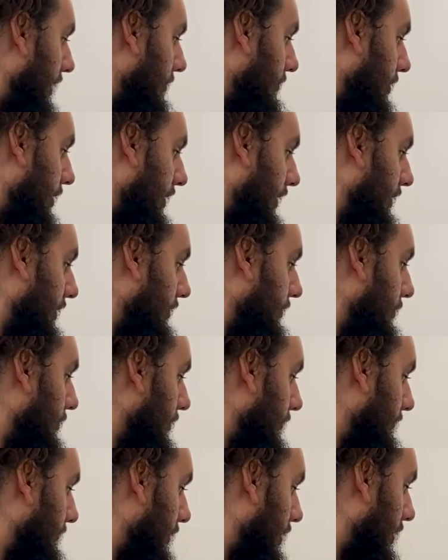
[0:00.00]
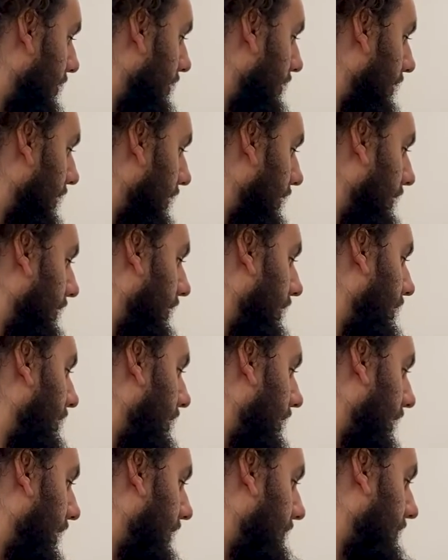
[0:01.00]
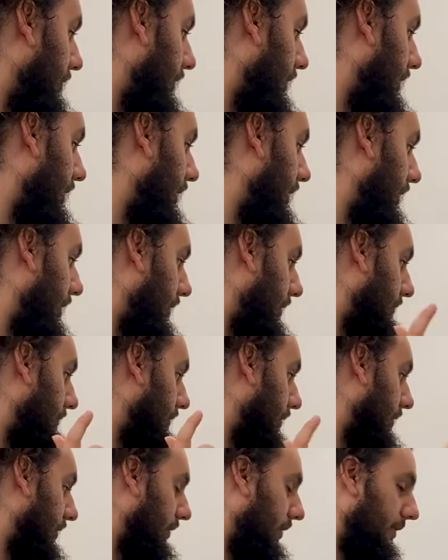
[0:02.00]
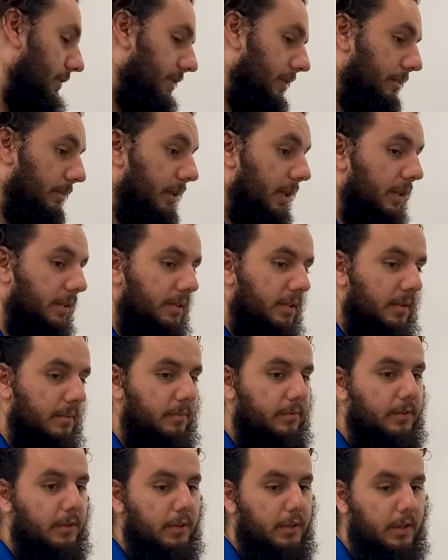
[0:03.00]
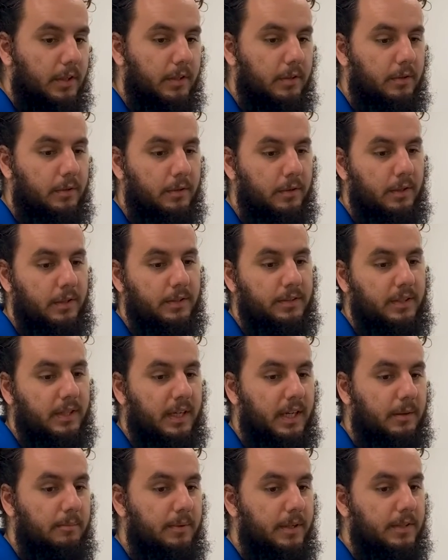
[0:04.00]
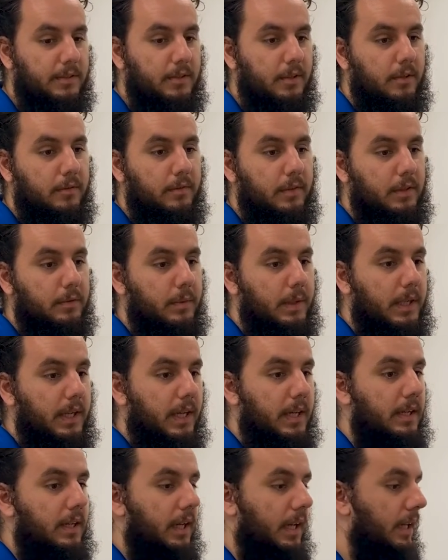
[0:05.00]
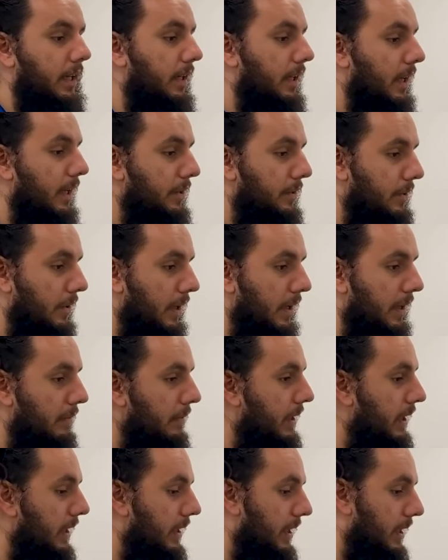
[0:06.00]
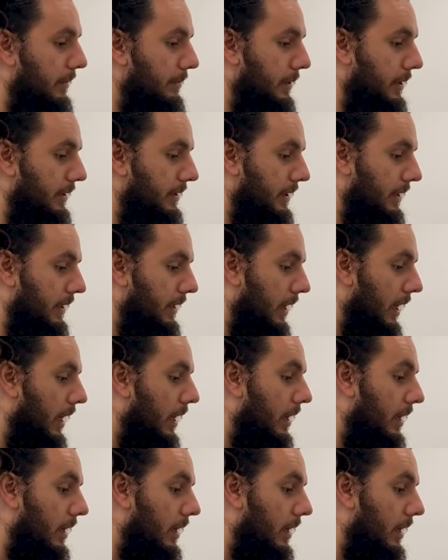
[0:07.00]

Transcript: Got to work on the short vlog, and then after that I have some custom full-color orders that got placed over the weekend and yesterday that we need to get printed.